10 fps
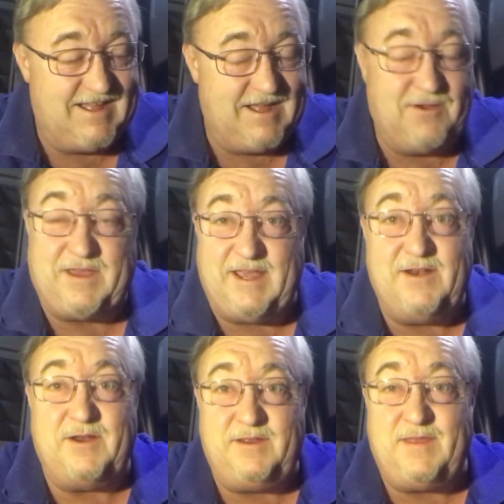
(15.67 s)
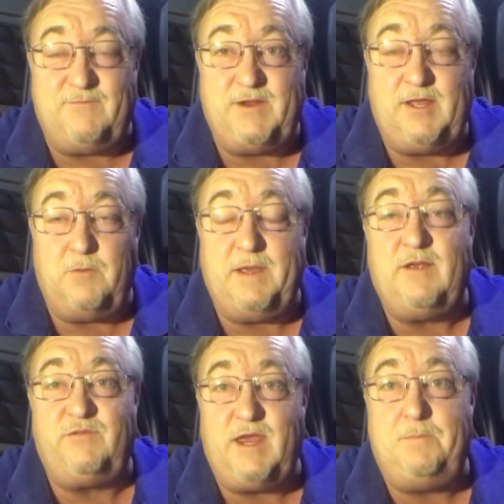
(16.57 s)
Okay, I did that video
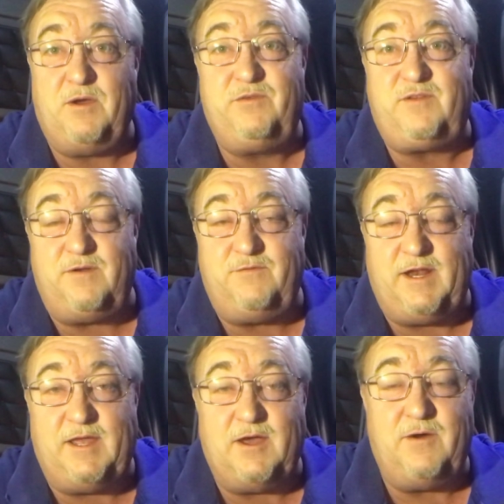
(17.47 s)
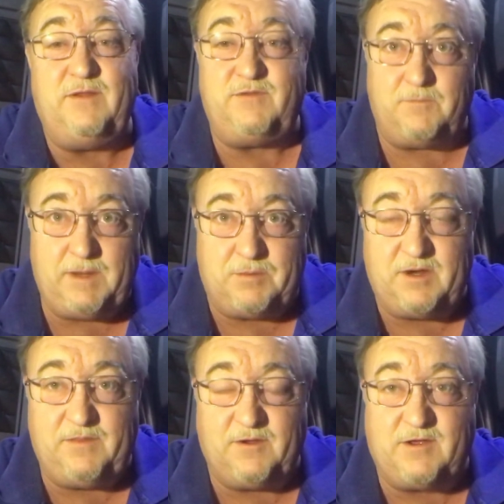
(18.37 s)
because they posted a video and somebody put
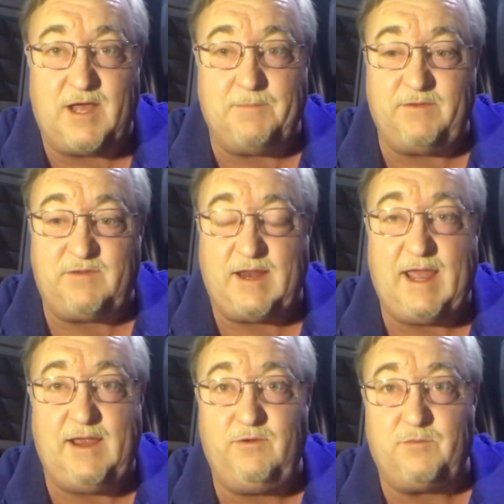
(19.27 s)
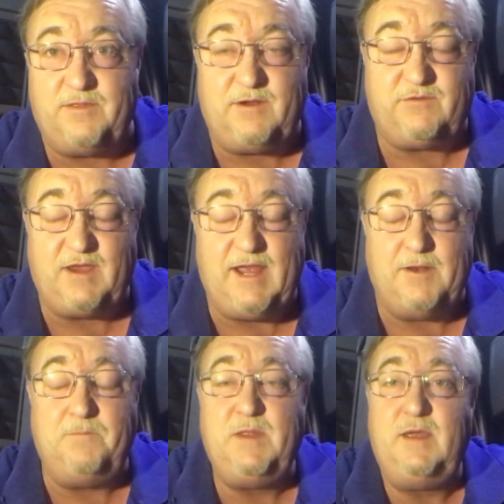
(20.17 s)
it in their comments, said, hey, here's what they're
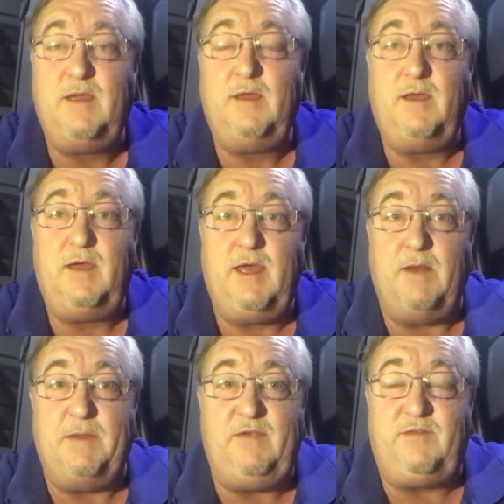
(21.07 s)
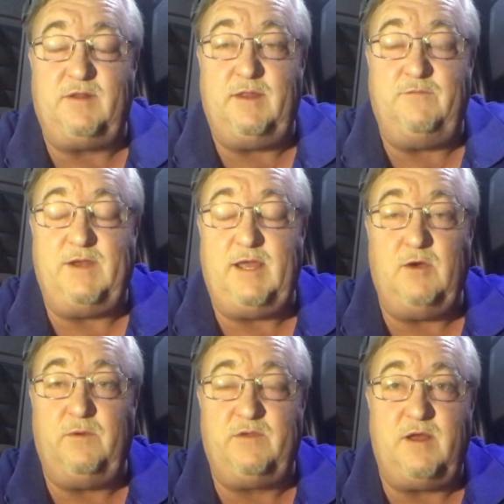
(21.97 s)
saying. And basically the video
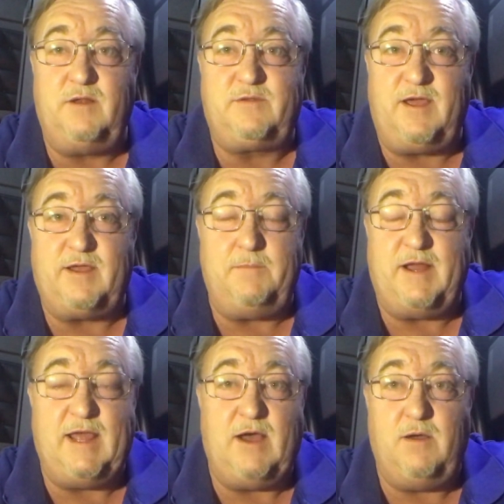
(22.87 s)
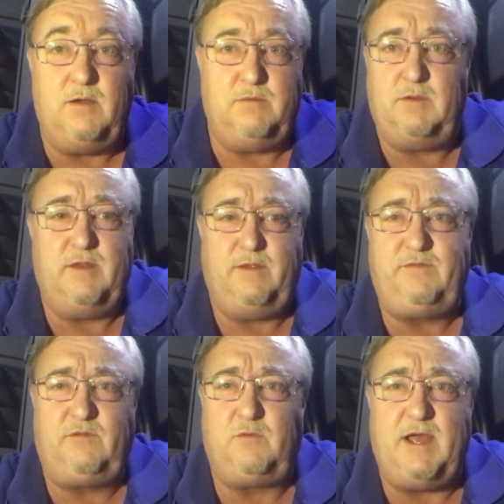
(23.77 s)
was all talking about how, oh, well,
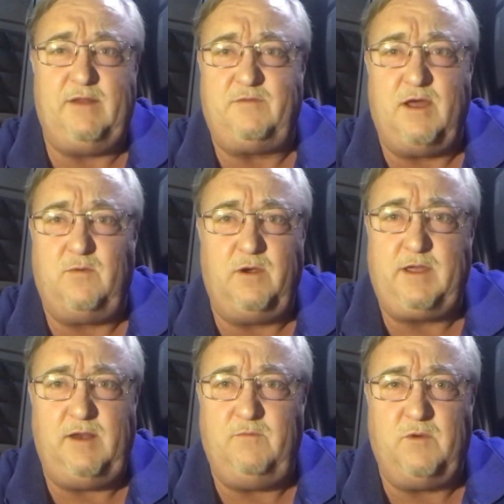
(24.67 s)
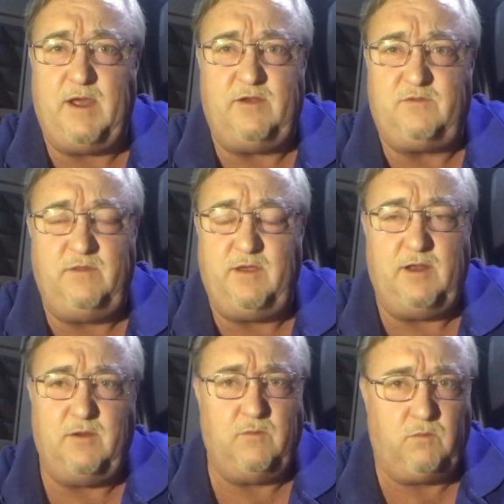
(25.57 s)
this is why it's not working, why,
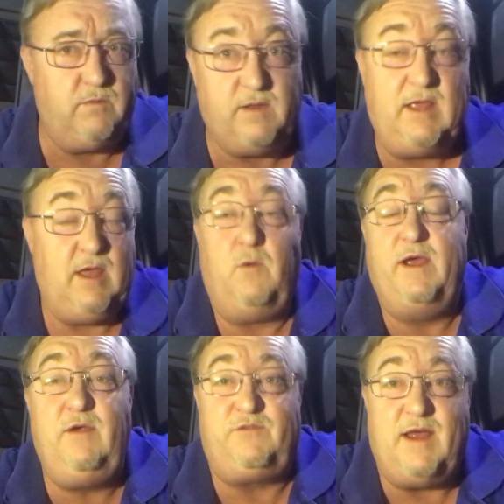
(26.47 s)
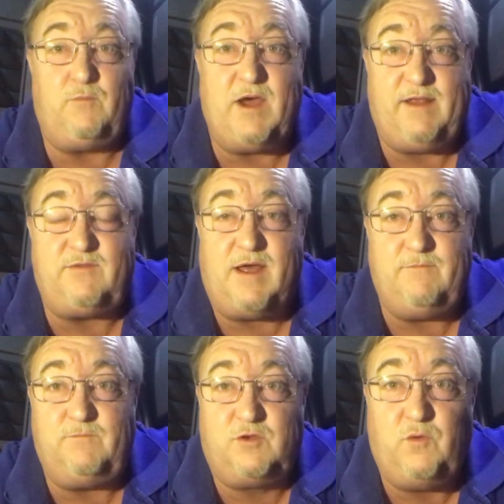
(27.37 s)
well, here's not why it's
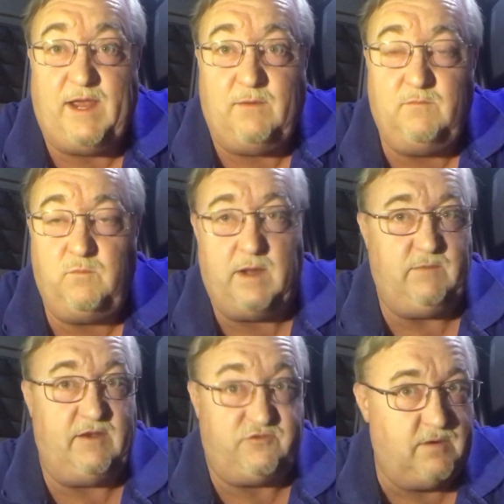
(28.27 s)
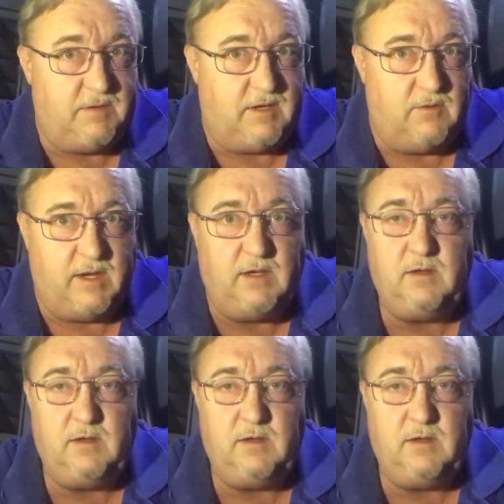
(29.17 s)
not doing what it should be doing,